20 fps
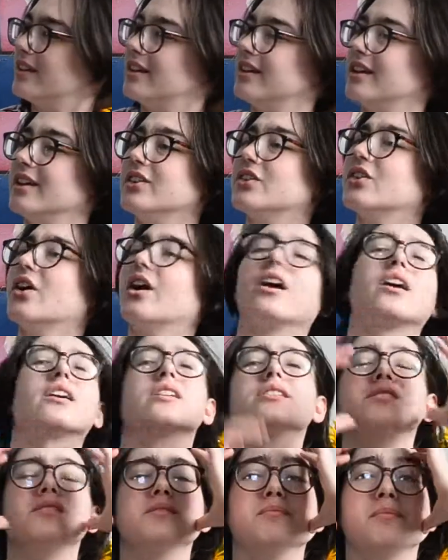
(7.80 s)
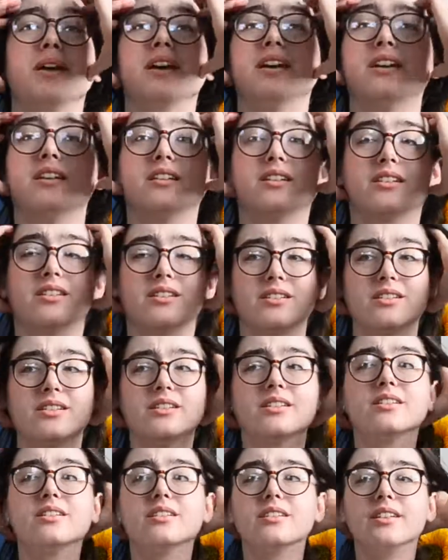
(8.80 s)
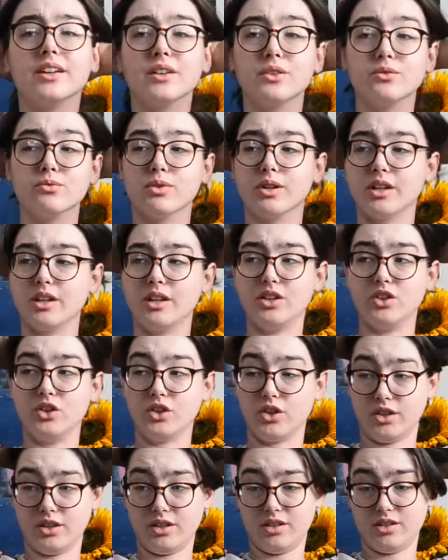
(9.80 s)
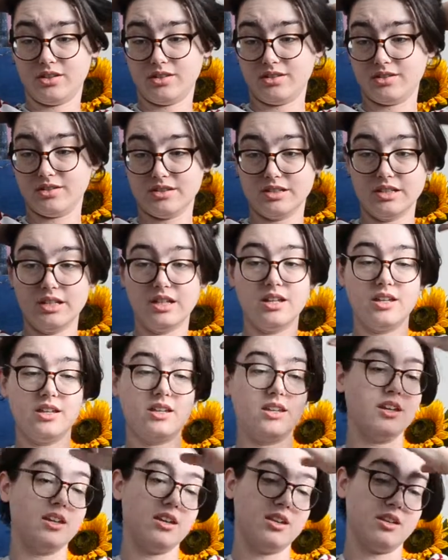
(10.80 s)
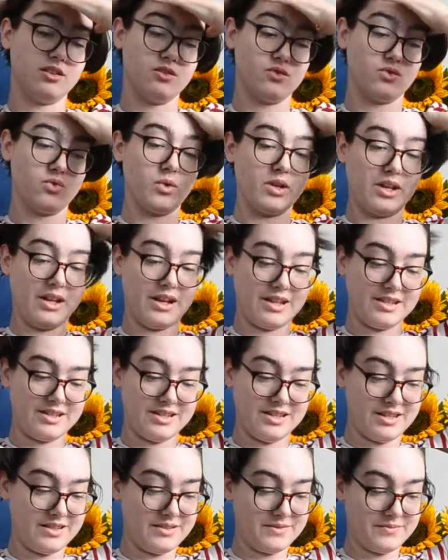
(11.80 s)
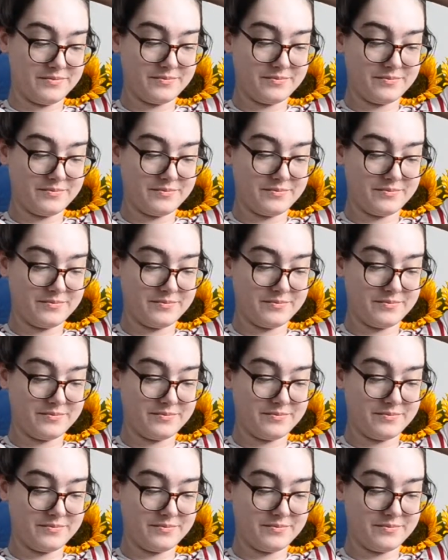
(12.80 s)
is hard to make, like, really good in 2019.